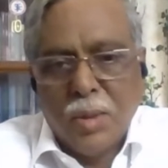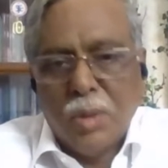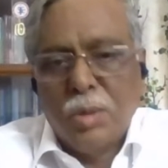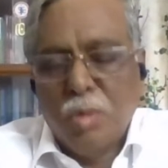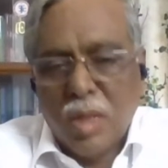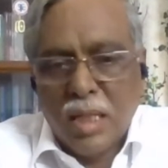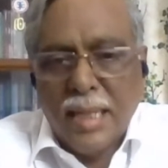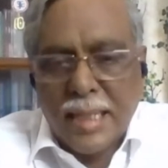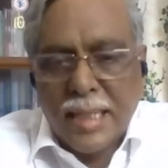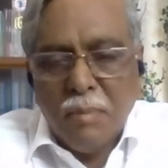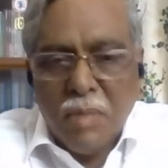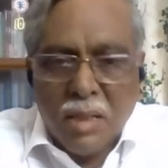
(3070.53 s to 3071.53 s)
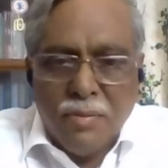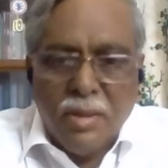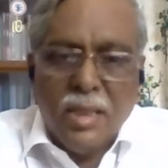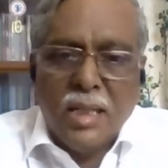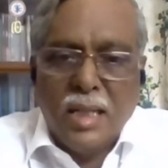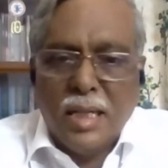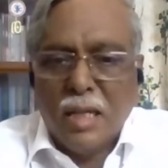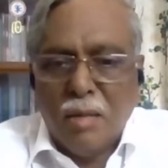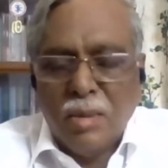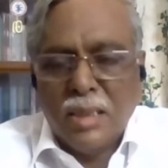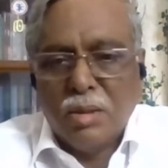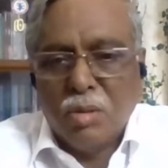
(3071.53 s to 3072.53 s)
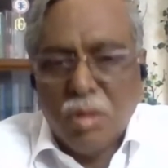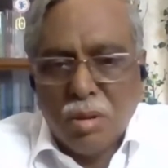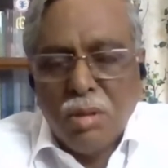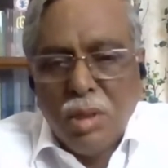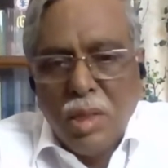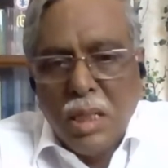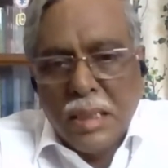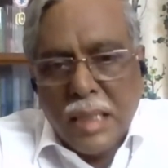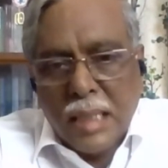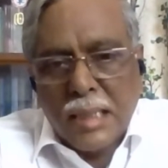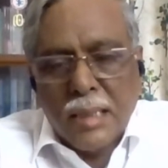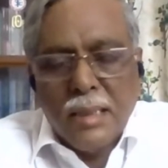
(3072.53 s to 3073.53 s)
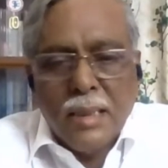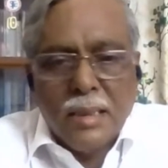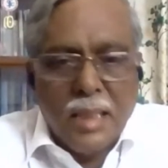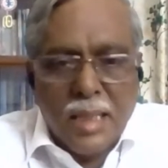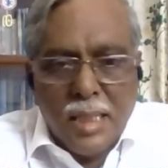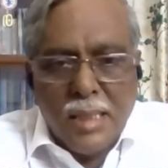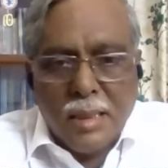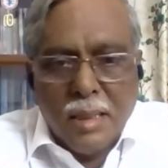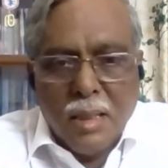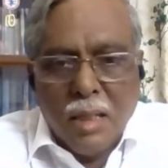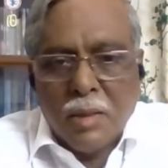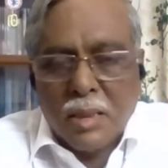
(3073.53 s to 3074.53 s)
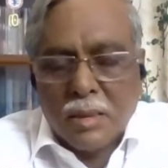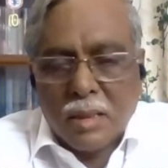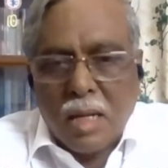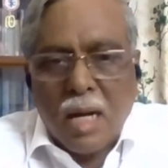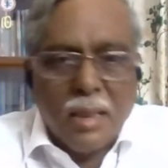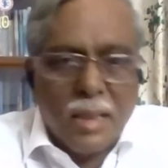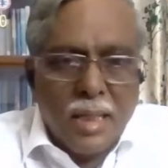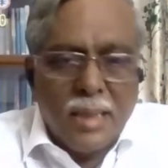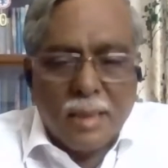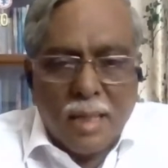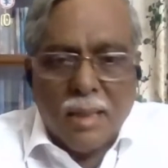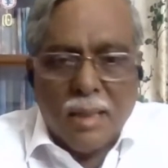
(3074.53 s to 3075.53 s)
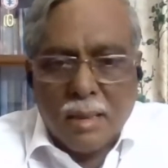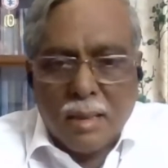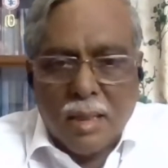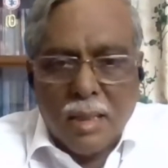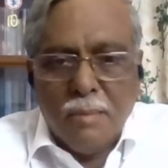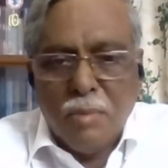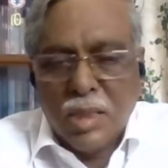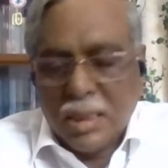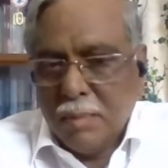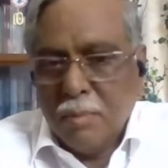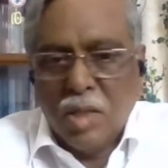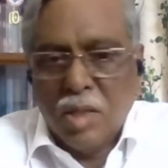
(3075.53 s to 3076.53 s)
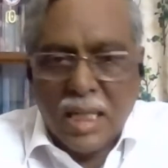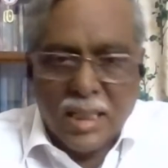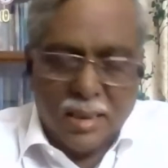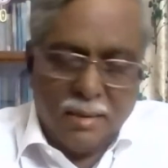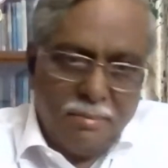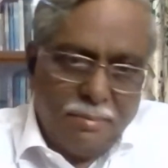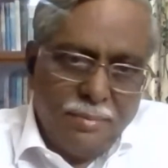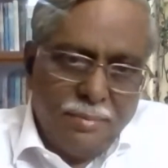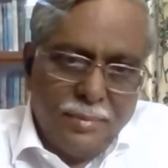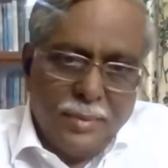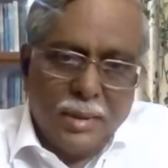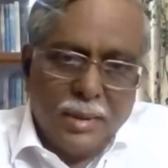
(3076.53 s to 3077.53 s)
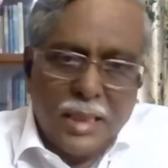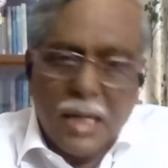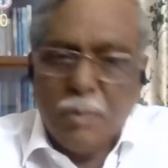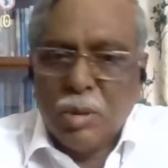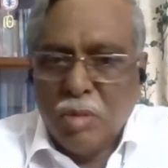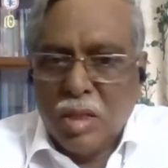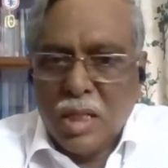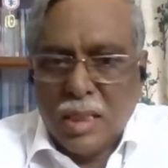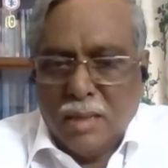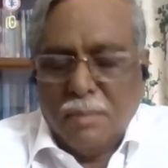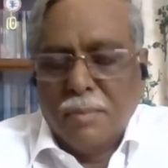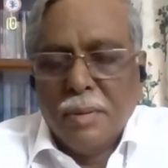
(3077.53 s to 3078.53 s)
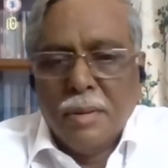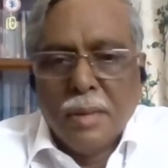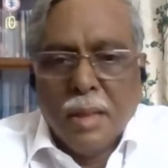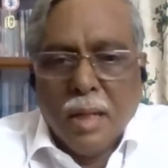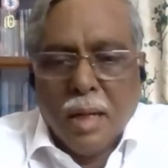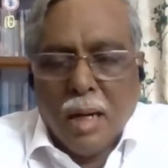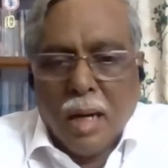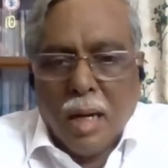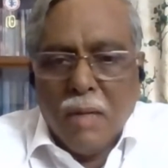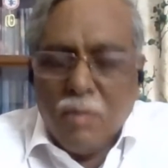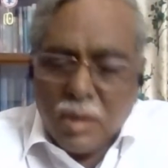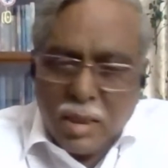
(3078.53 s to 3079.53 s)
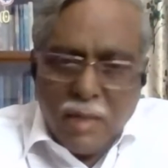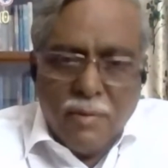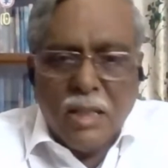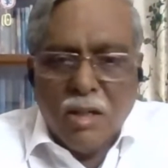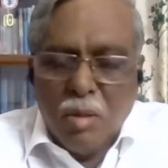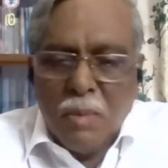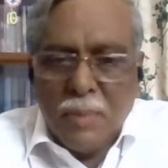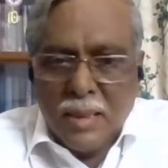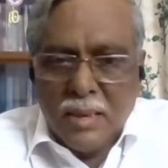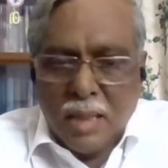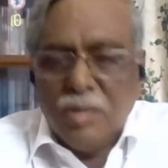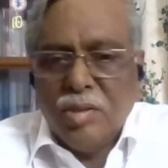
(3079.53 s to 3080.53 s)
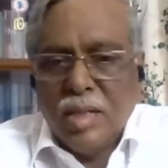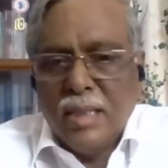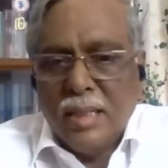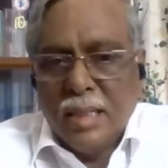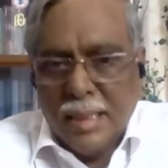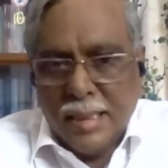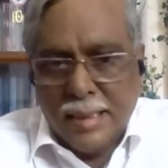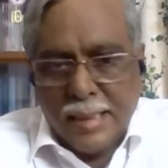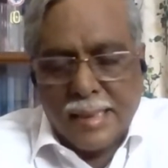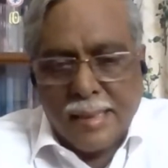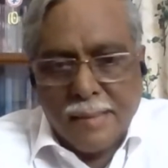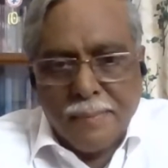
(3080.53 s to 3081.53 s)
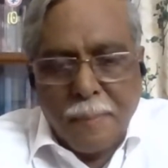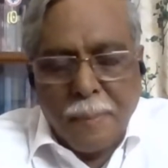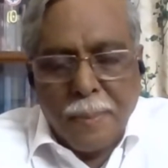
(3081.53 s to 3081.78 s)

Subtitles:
Those who are in academic field in economics know that there is a scholar, great scholar called Buchanan, James Buchanan. He was given the Nobel Prize also in 1986.